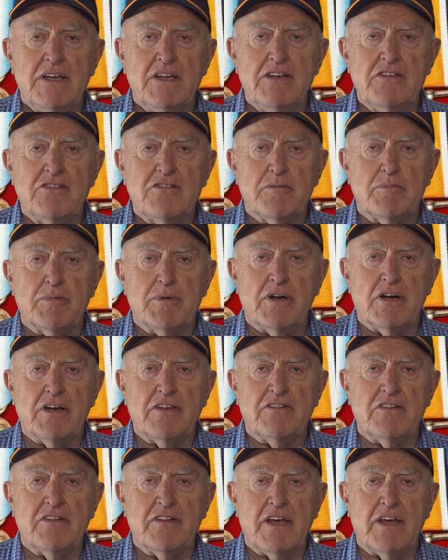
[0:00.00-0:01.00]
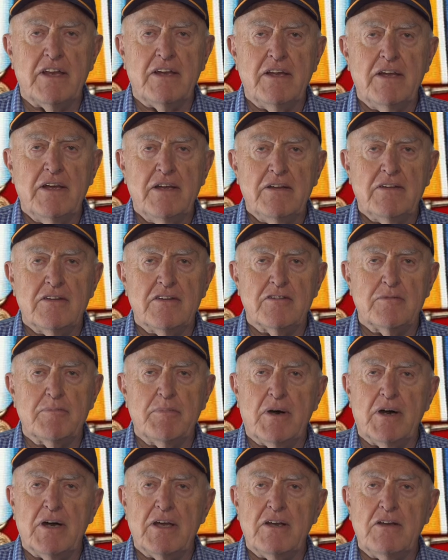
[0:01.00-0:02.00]
It is surprising that,
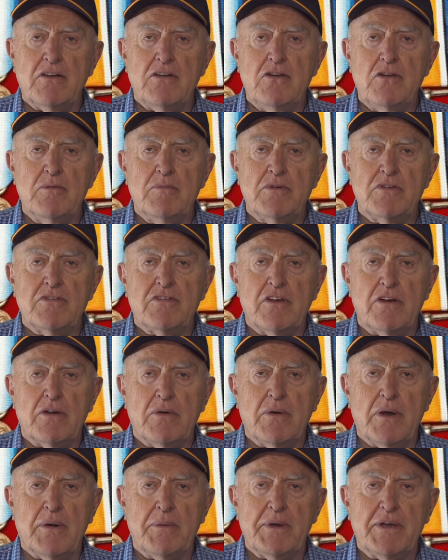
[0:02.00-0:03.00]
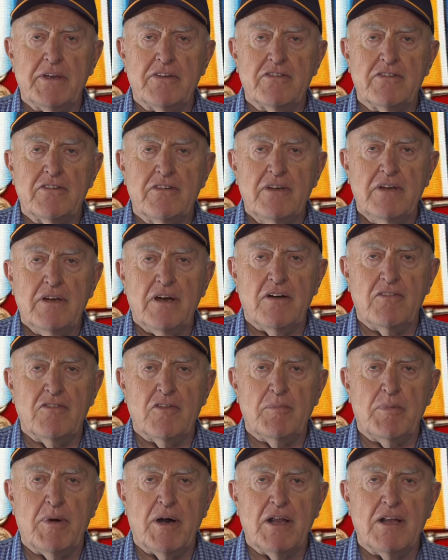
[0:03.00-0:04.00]
despite numerous heroics of
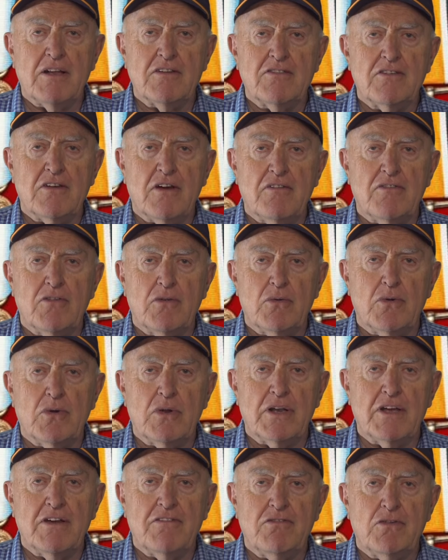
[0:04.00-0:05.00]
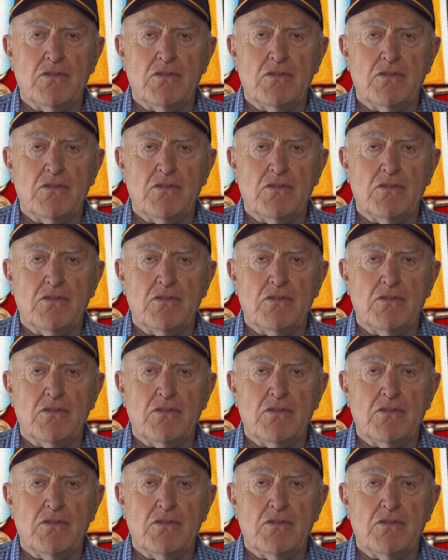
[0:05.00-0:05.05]
the pilots of the Royal Air